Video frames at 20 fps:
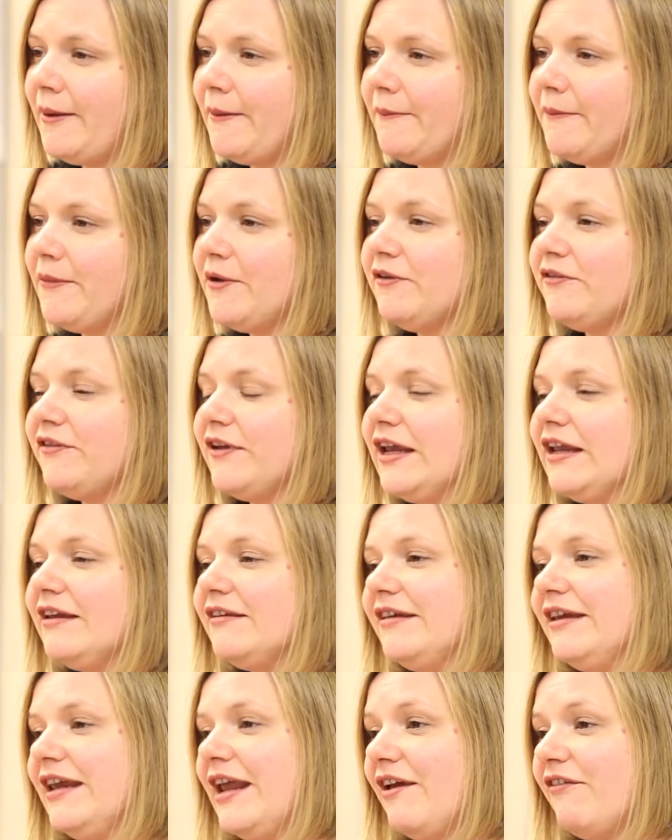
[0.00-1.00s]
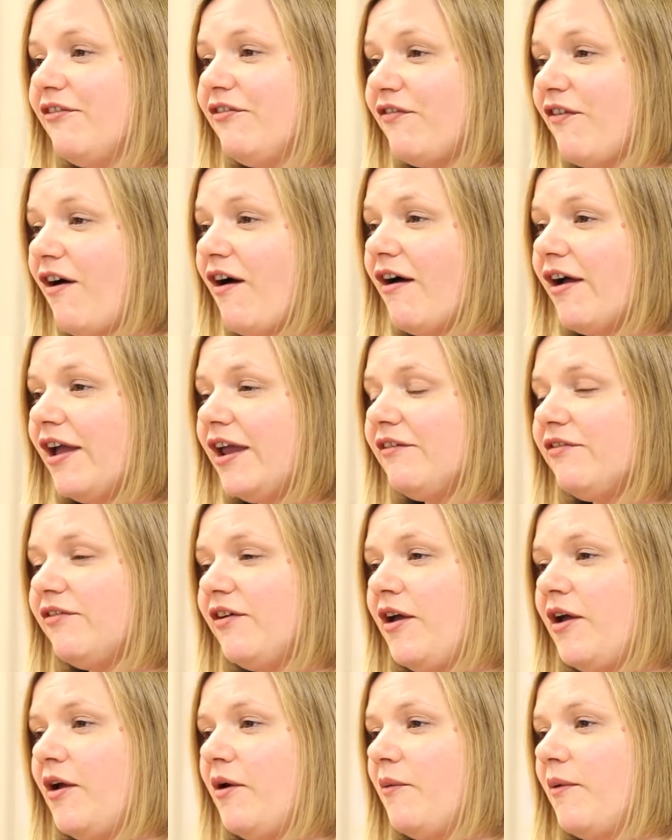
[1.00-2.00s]
moving into year 5
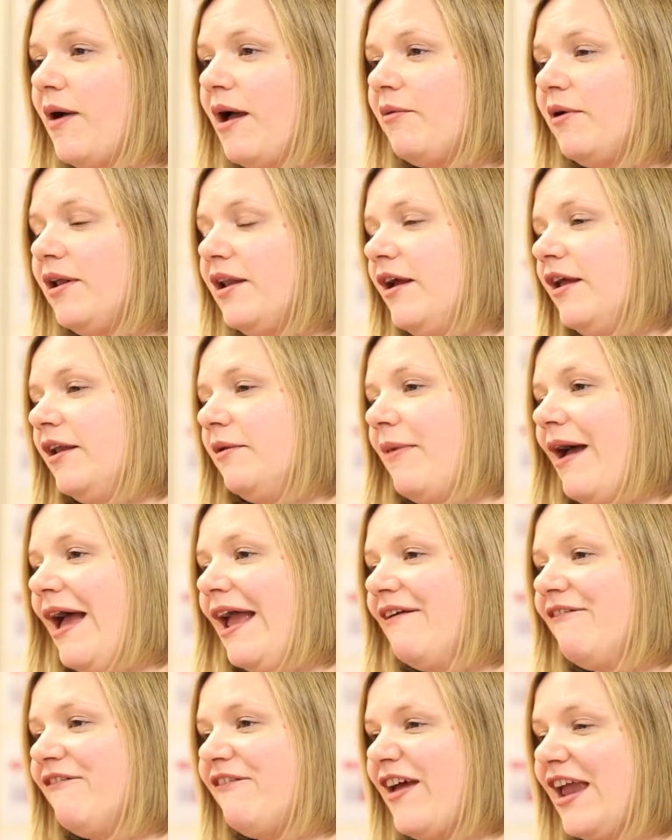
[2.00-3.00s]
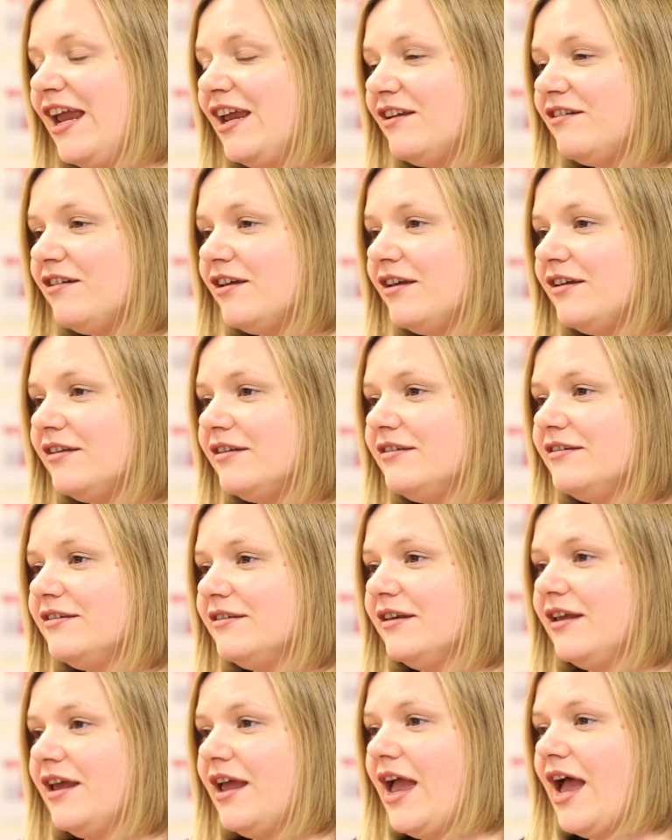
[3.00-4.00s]
where we learn about
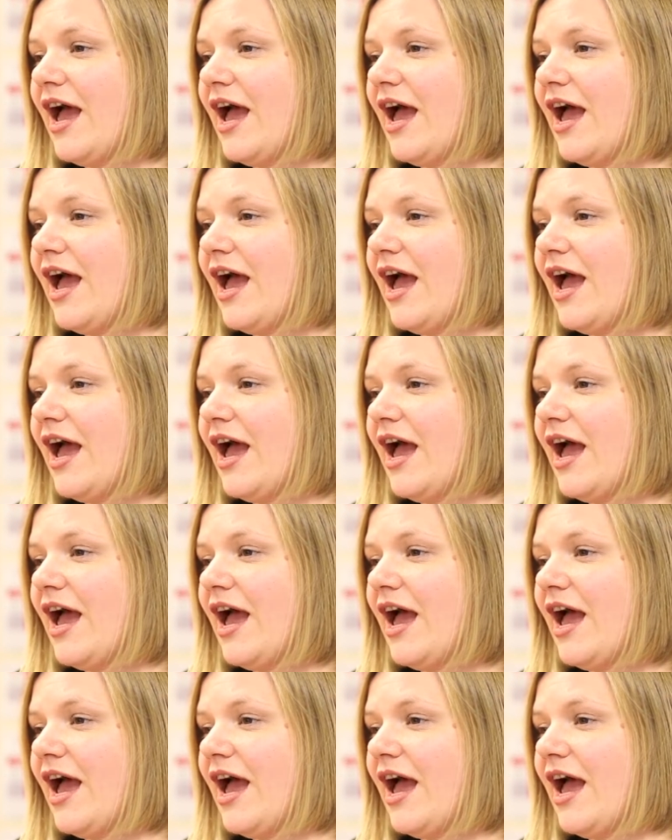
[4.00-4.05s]
invaders